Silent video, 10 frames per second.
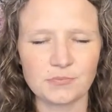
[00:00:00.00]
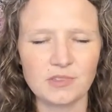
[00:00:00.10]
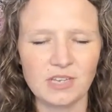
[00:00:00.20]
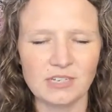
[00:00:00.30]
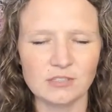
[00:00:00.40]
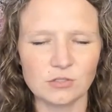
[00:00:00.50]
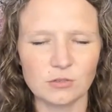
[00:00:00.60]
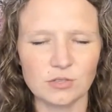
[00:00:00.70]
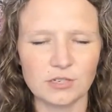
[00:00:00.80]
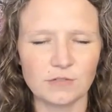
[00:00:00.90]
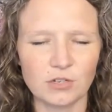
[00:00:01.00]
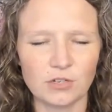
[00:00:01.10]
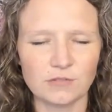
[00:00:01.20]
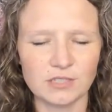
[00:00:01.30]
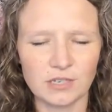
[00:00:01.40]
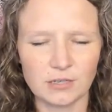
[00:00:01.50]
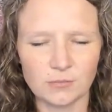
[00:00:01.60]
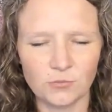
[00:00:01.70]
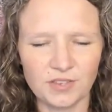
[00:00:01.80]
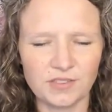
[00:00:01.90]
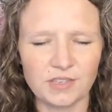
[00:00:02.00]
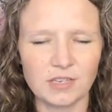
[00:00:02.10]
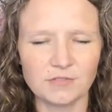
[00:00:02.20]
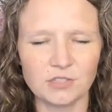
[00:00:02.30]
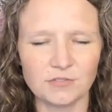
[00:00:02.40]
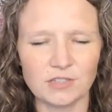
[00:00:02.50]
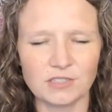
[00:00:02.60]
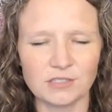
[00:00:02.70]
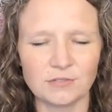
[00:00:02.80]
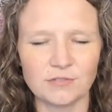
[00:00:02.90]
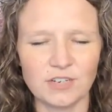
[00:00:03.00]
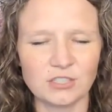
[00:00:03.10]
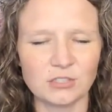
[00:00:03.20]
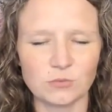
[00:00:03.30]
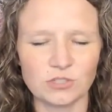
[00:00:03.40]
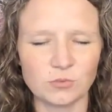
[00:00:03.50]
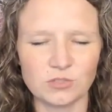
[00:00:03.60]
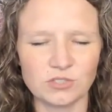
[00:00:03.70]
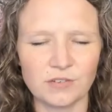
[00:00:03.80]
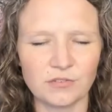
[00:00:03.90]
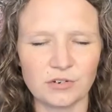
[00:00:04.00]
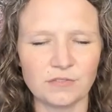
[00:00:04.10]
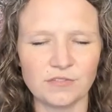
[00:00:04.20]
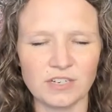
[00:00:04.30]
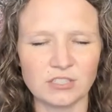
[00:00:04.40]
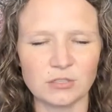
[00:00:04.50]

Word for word: and slowly evolved um, with the gift of this infection, which was never an infection.